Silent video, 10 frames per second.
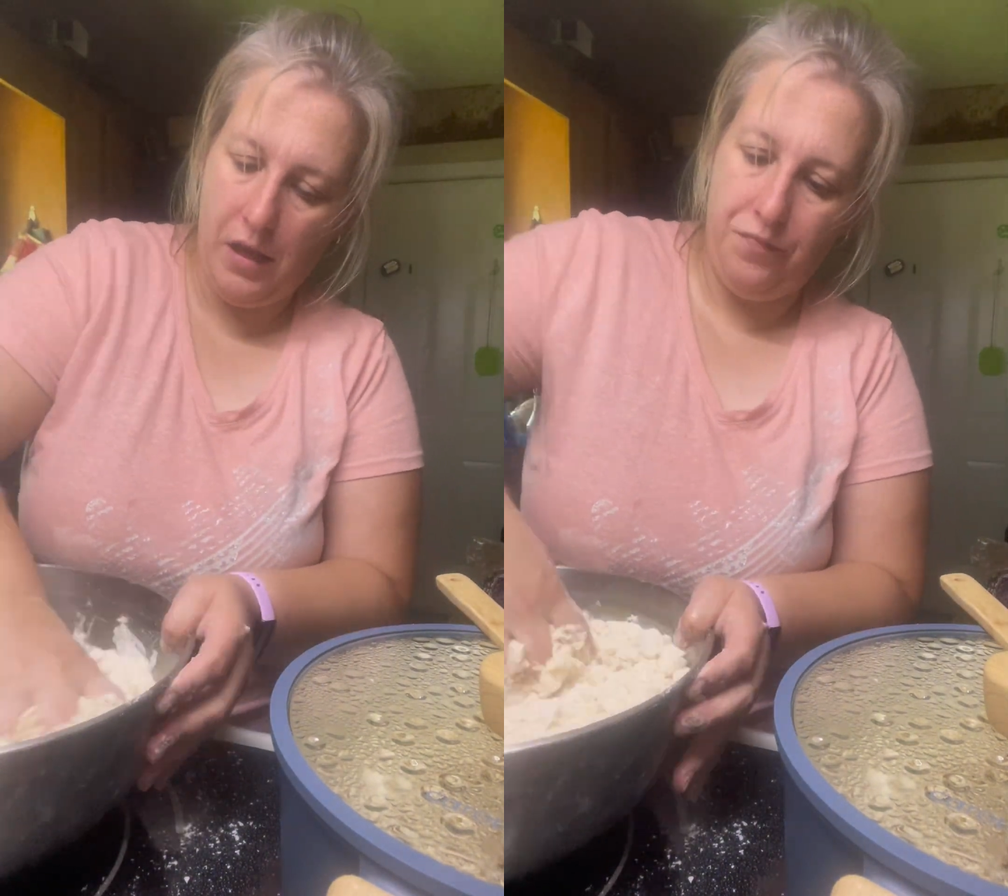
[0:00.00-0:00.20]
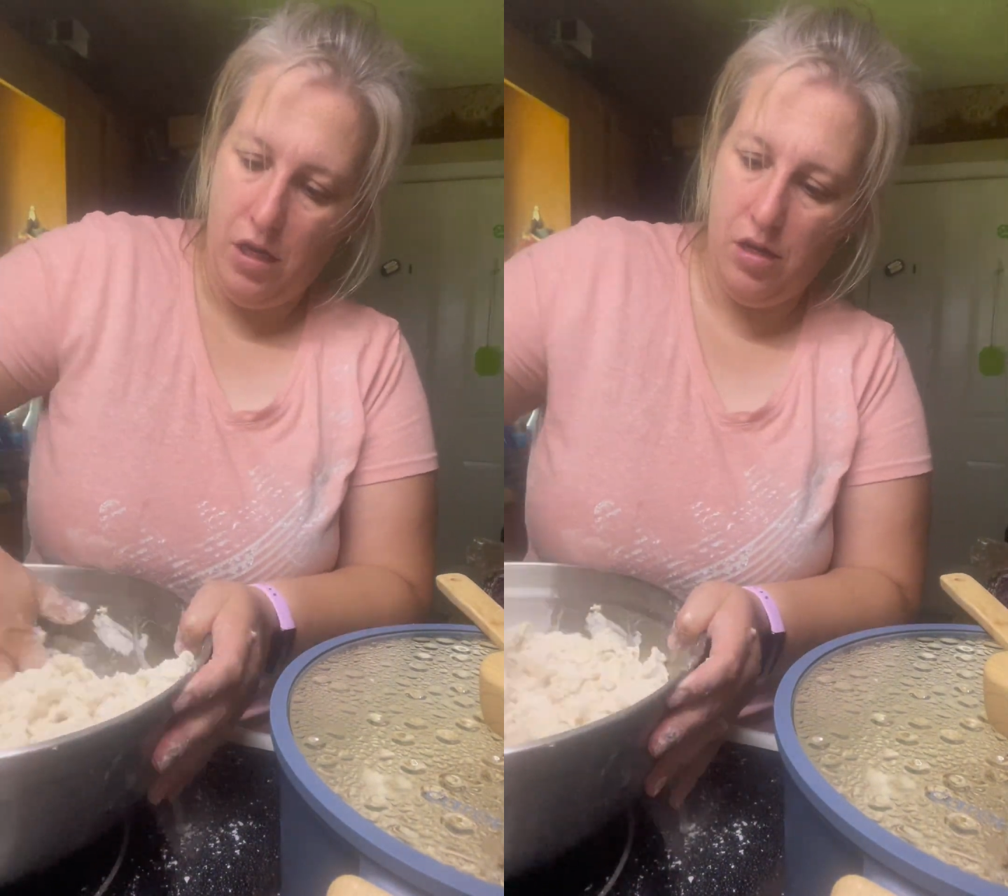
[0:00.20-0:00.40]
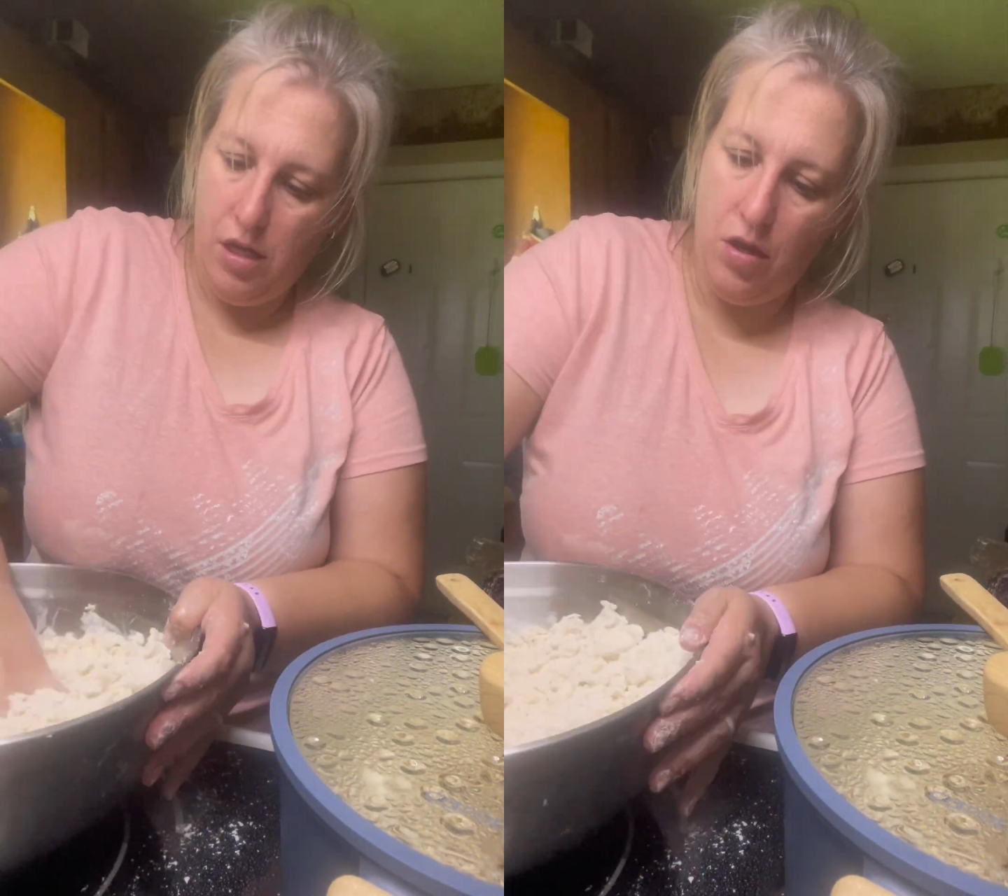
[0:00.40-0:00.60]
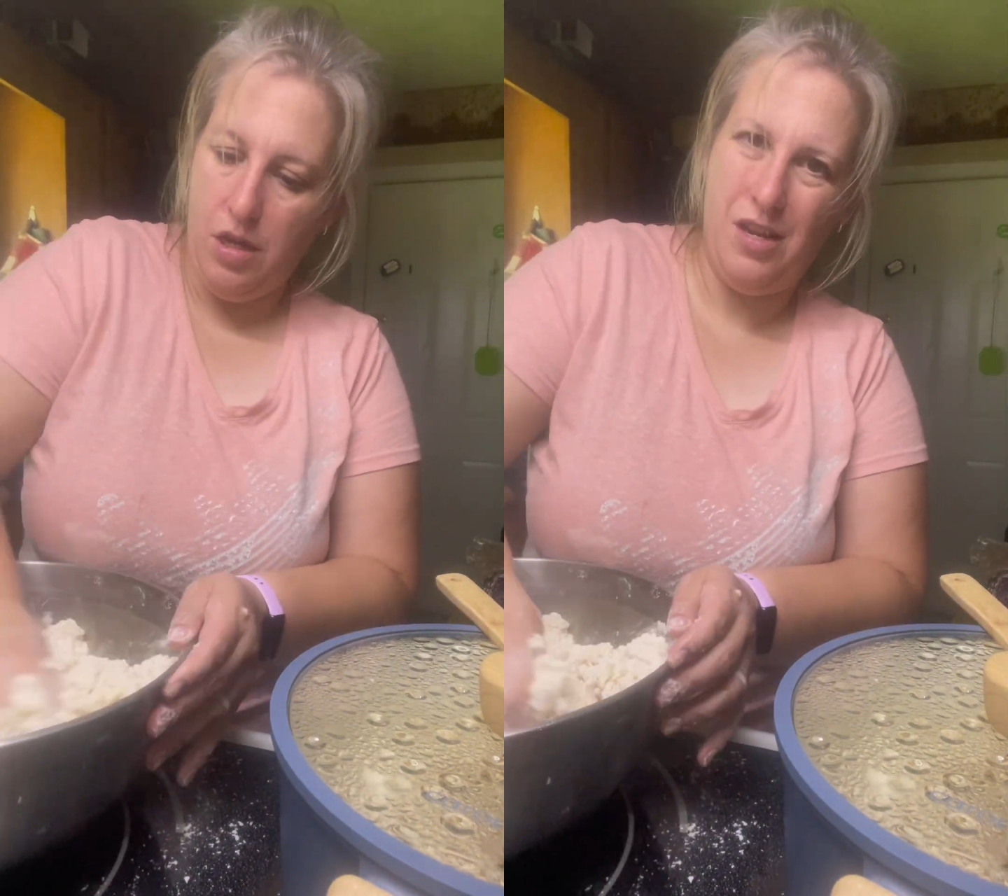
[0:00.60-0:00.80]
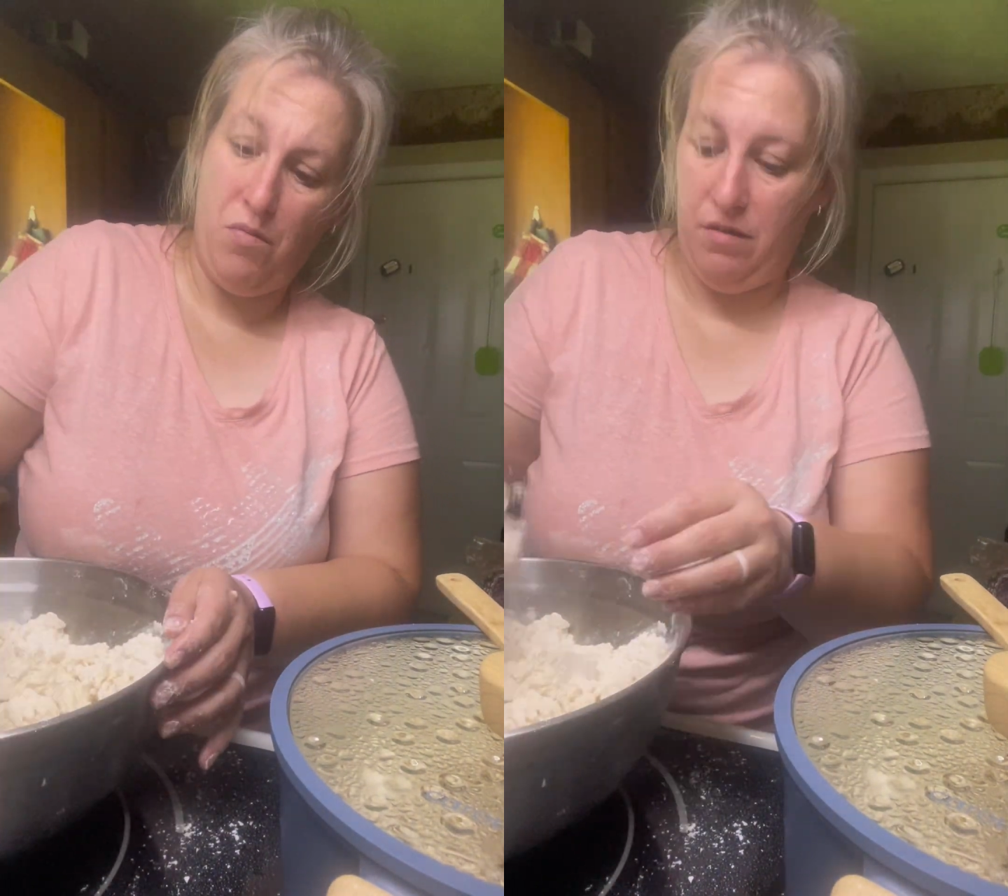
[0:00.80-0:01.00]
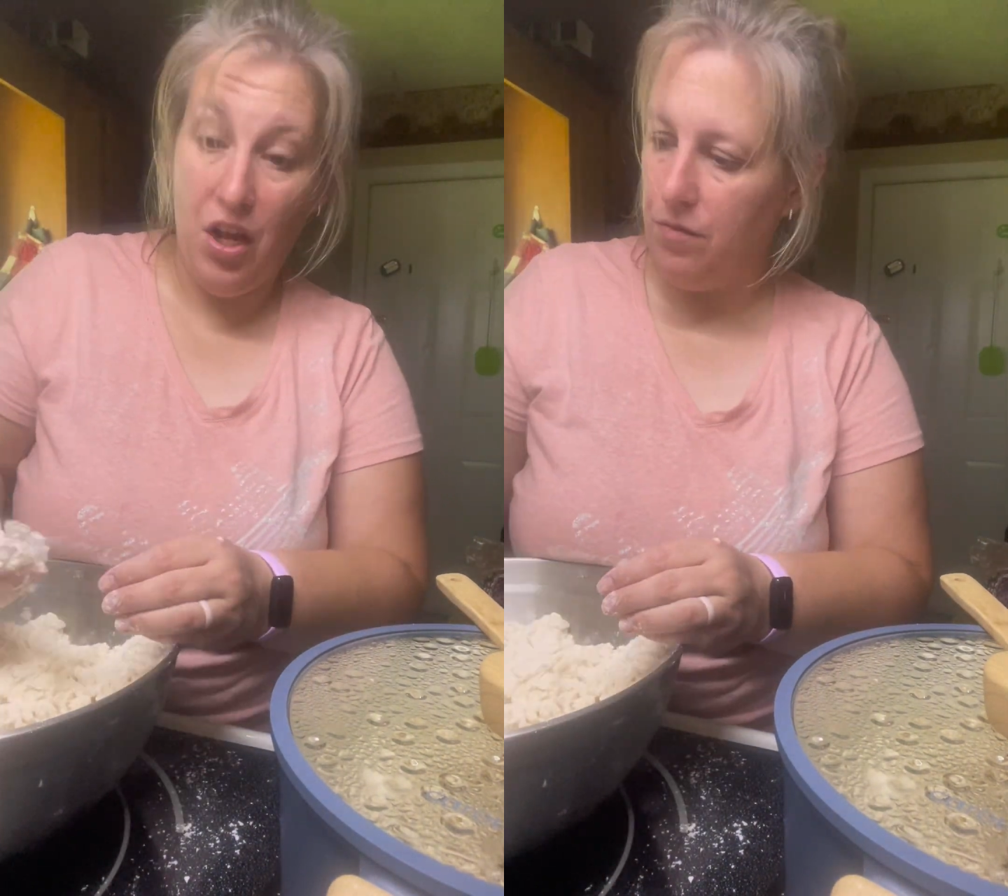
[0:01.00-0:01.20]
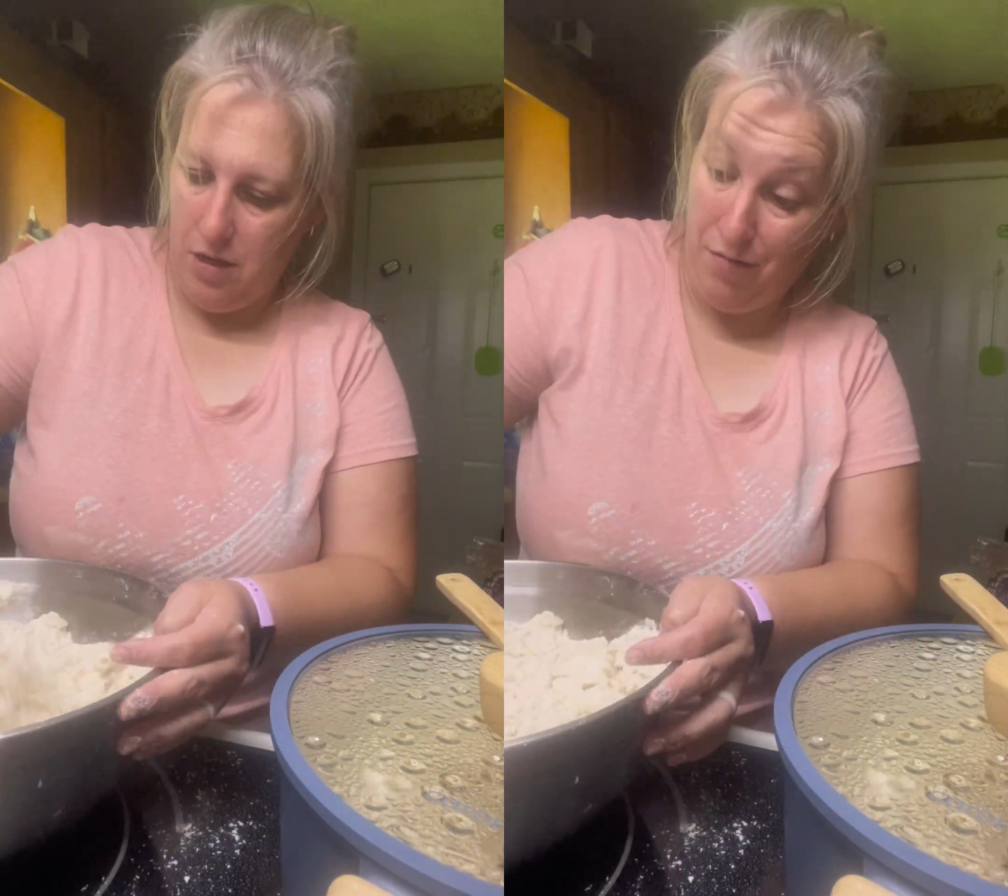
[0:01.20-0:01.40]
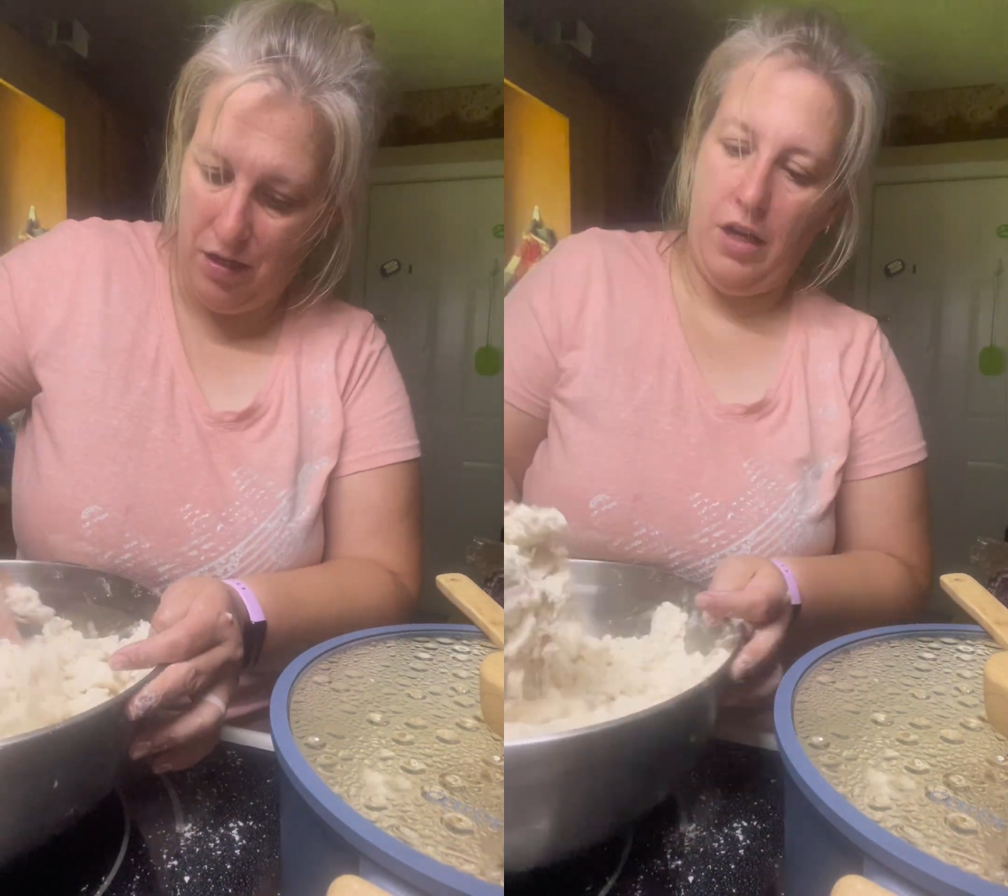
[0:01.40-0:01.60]
and I'm just using my
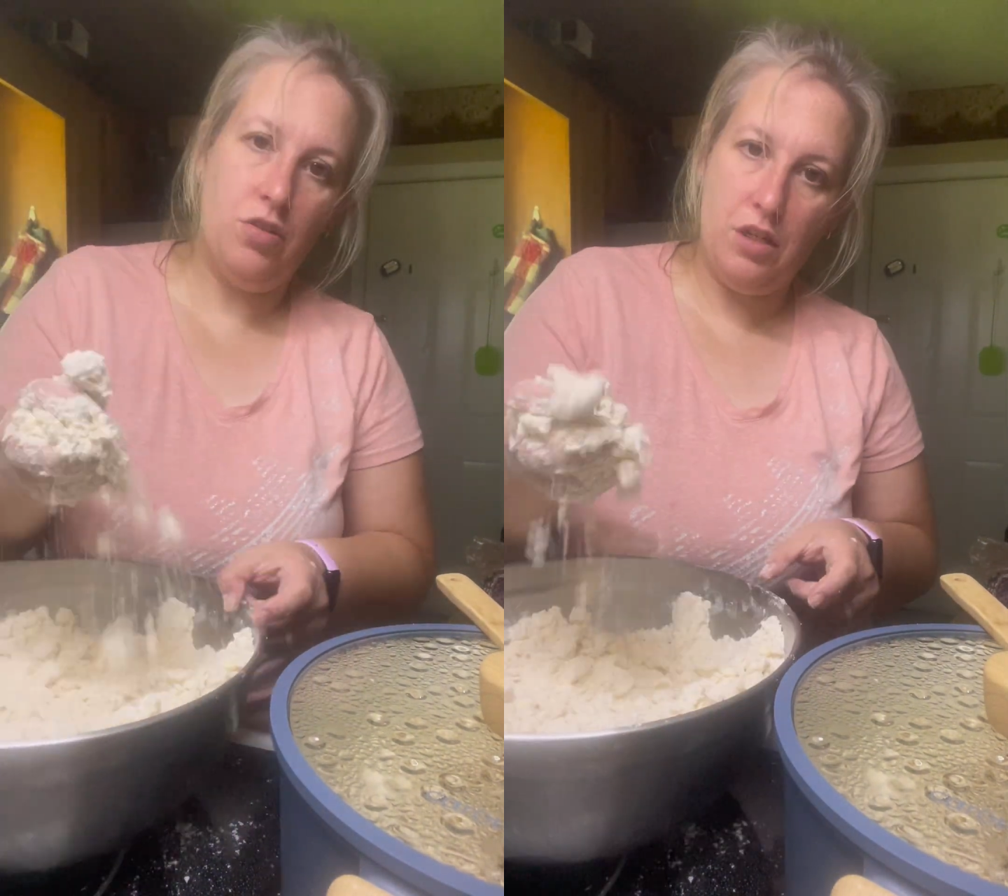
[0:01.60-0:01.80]
hand.